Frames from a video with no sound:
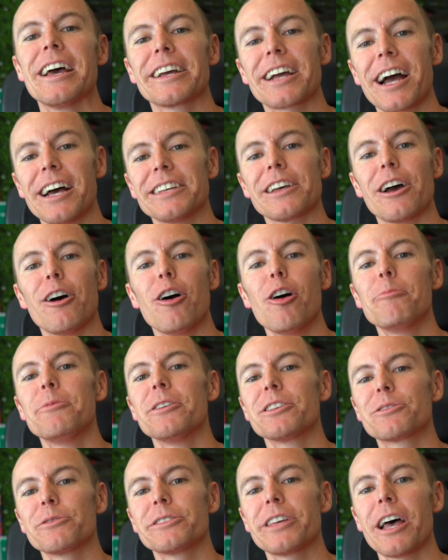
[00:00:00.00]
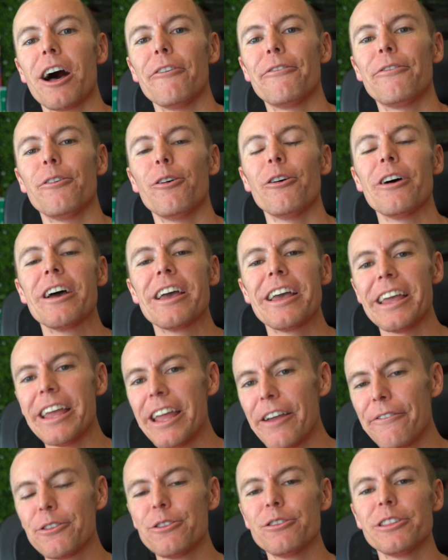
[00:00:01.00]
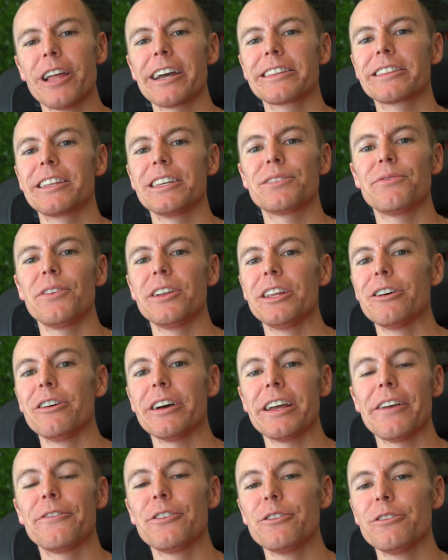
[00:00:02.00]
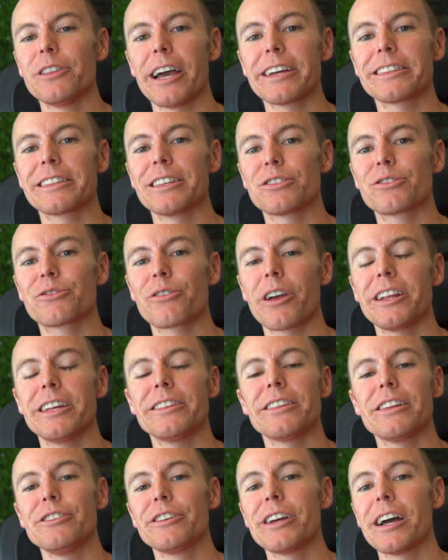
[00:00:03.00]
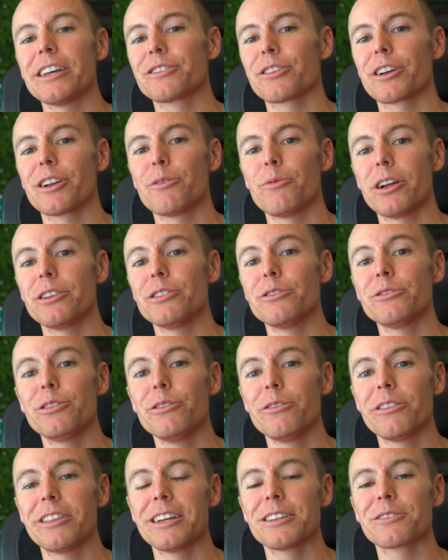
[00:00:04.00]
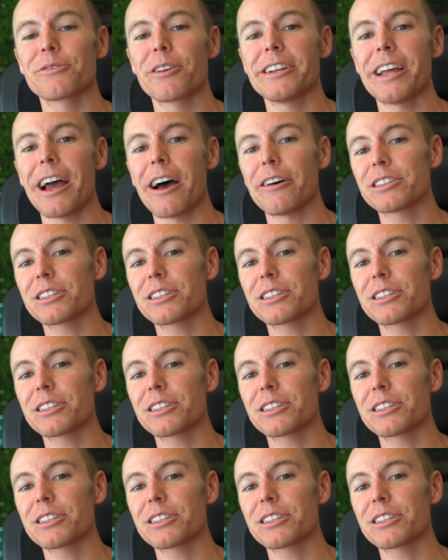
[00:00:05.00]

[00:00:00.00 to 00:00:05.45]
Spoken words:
Guys, I hope this was helpful. If you like this video, if you like this training, then you guys are gonna wanna do 2 things right now.